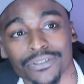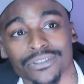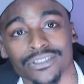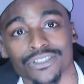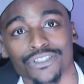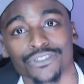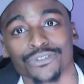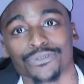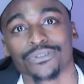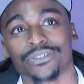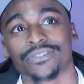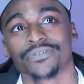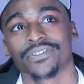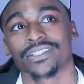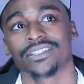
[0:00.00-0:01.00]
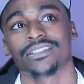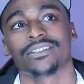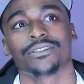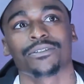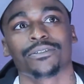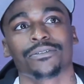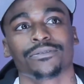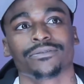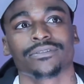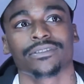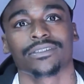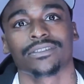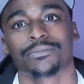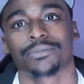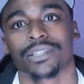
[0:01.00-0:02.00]
to shoot a video
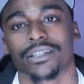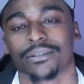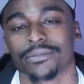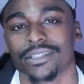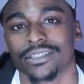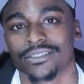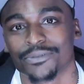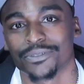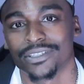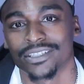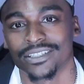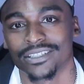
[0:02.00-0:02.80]
sometime next week.